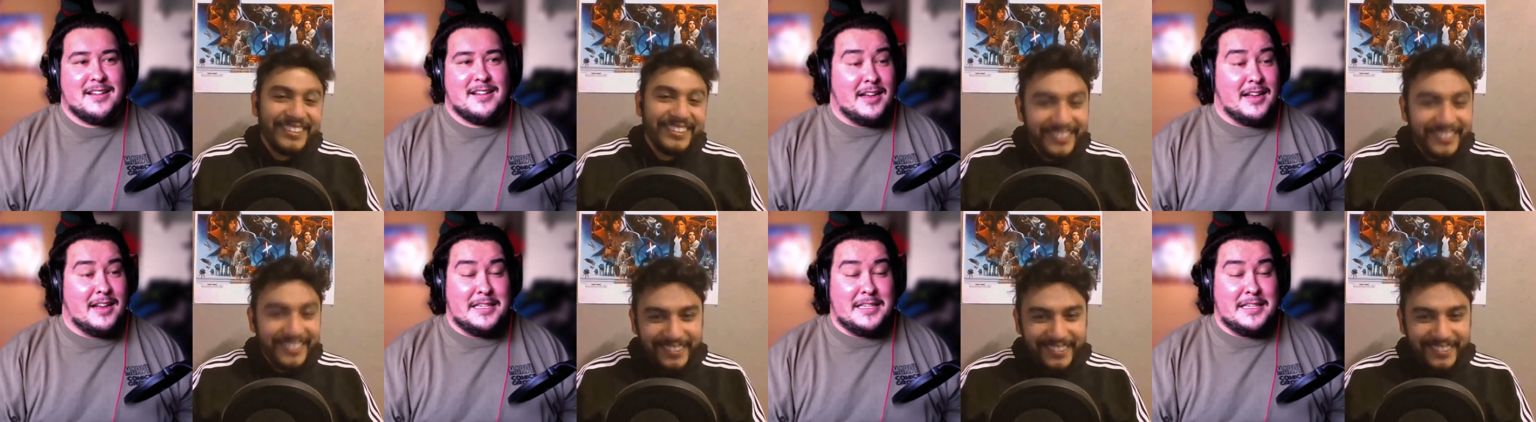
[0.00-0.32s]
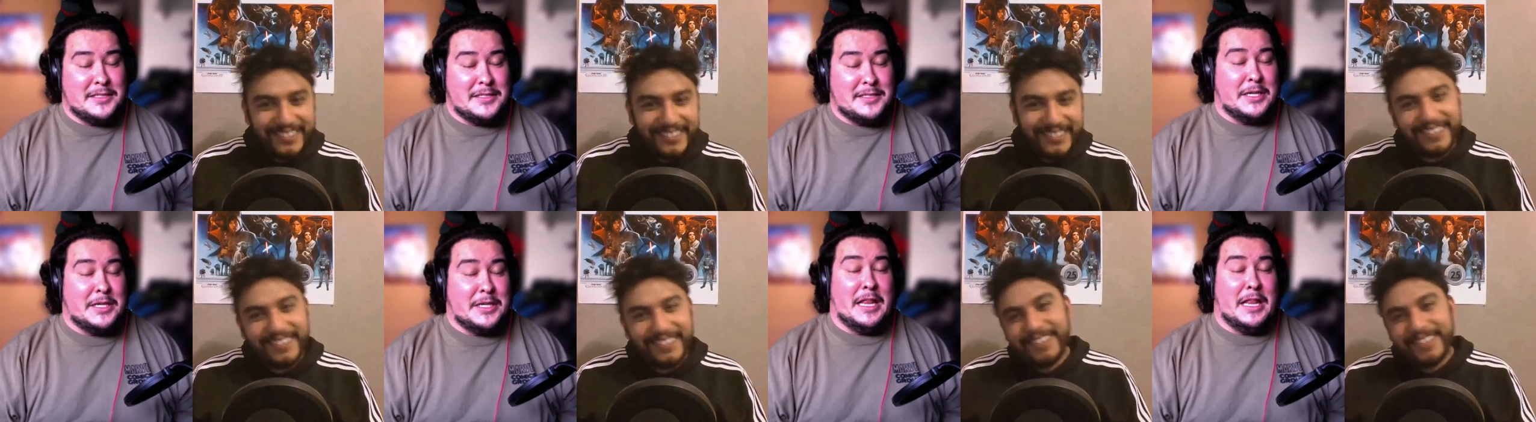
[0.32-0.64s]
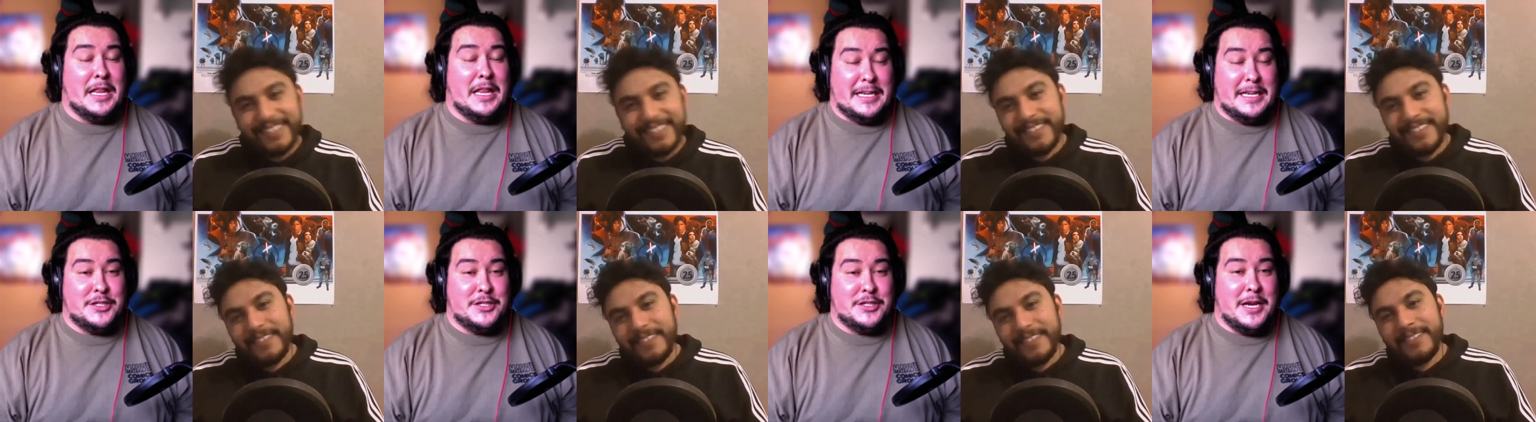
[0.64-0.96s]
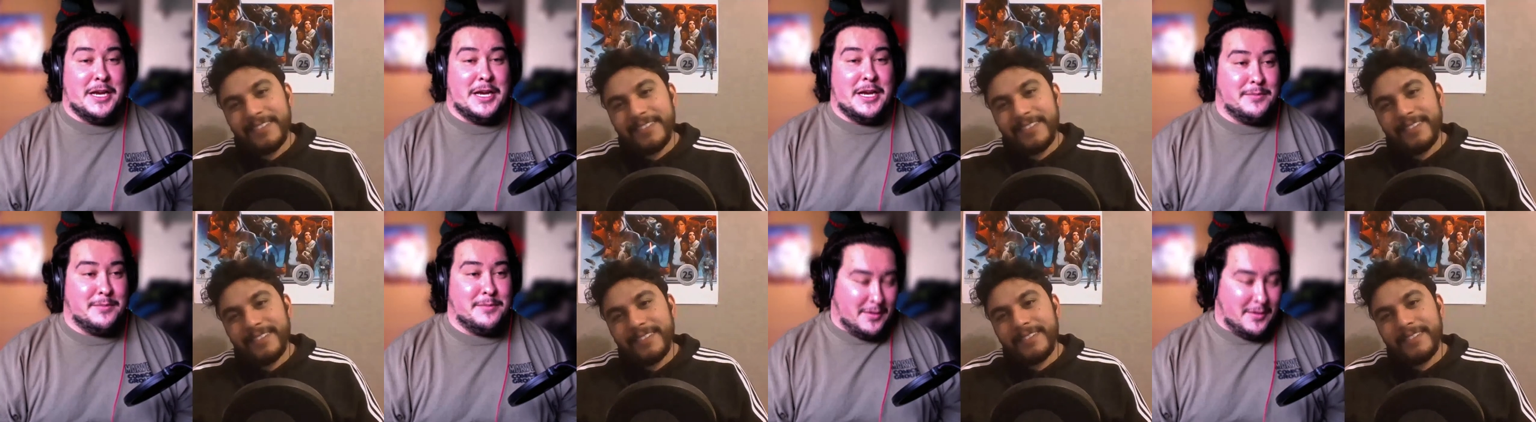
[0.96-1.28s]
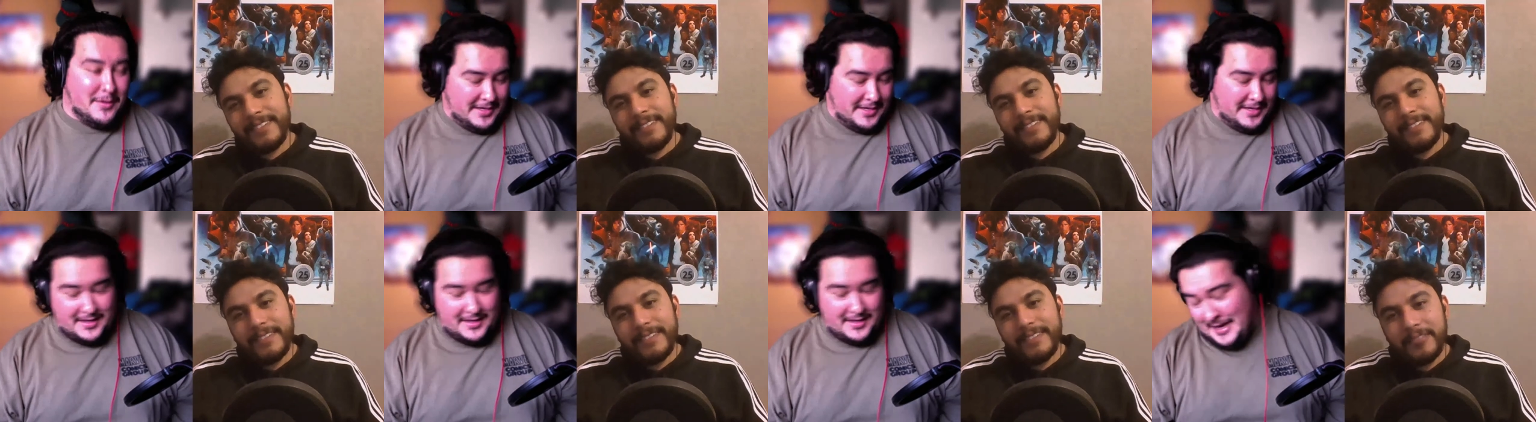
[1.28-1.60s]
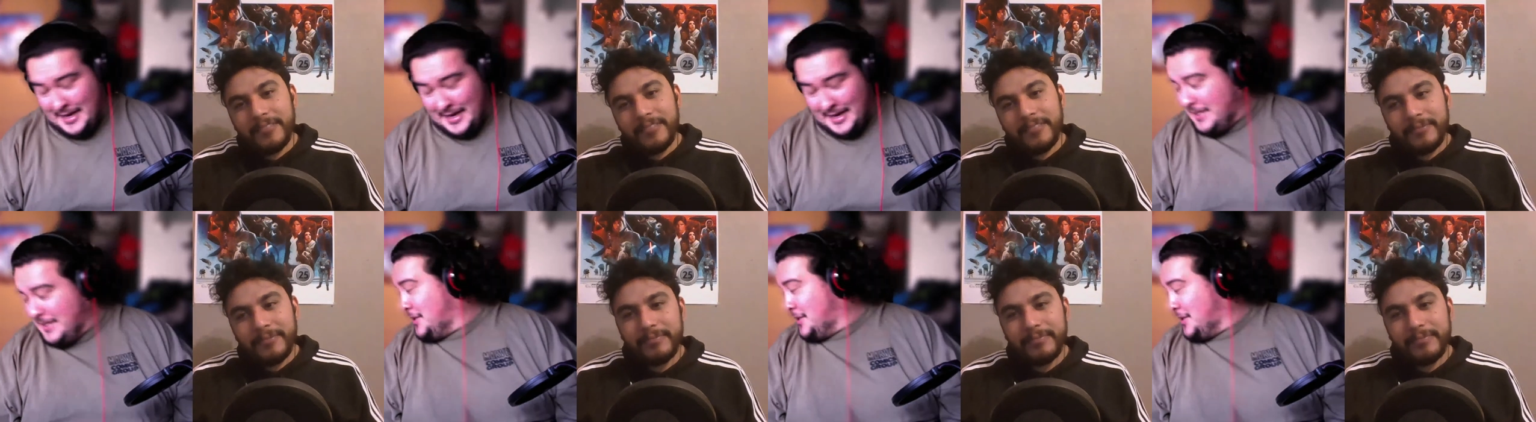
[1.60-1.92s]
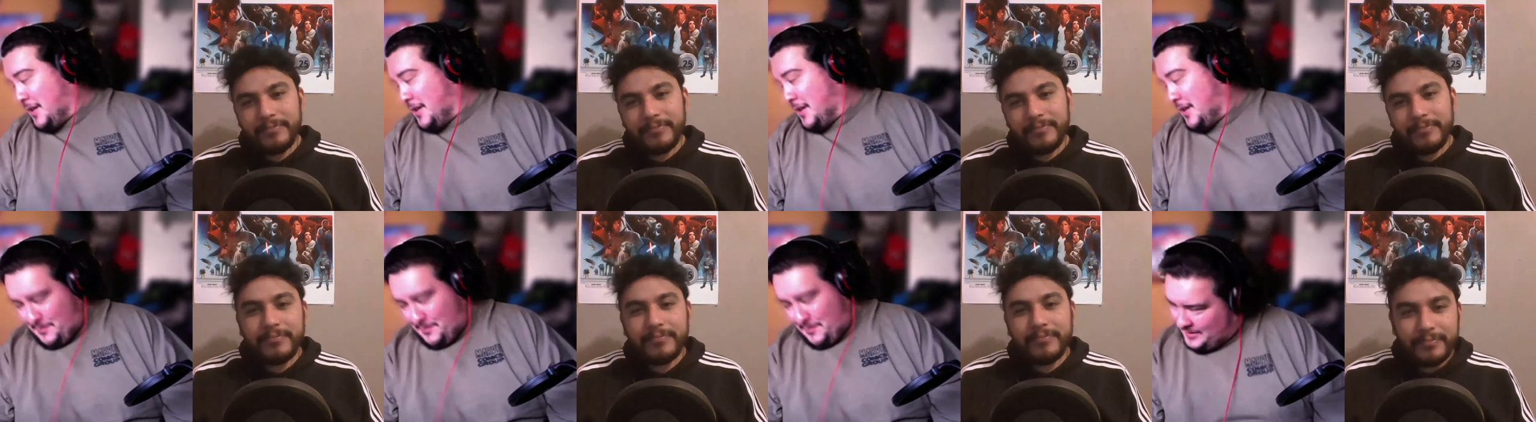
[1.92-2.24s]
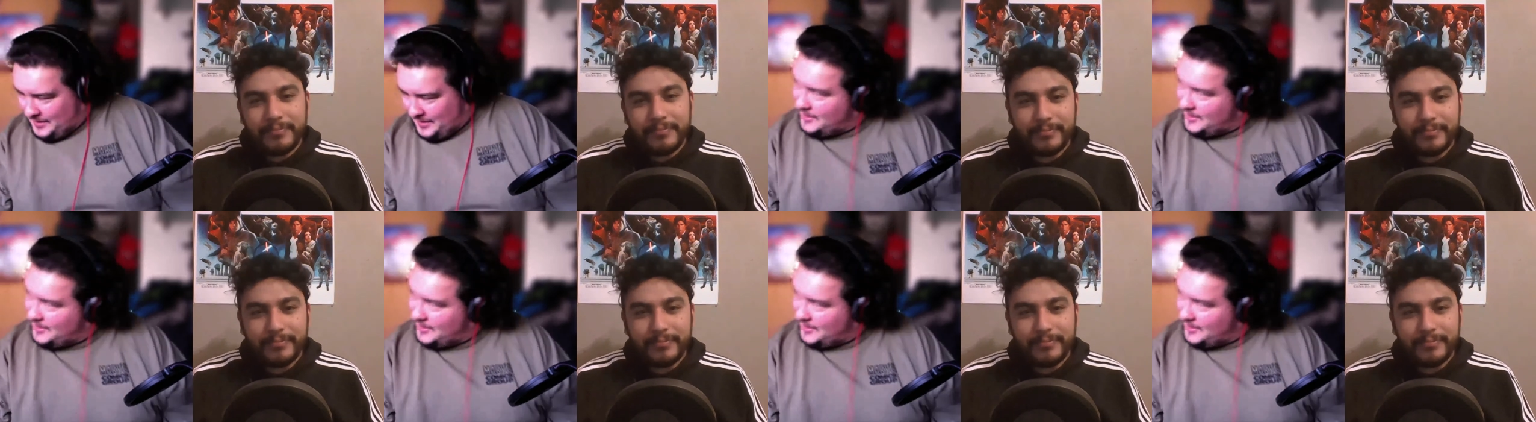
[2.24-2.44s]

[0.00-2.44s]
Speaker 1: Godzilla took it like a champ, though. He took it, but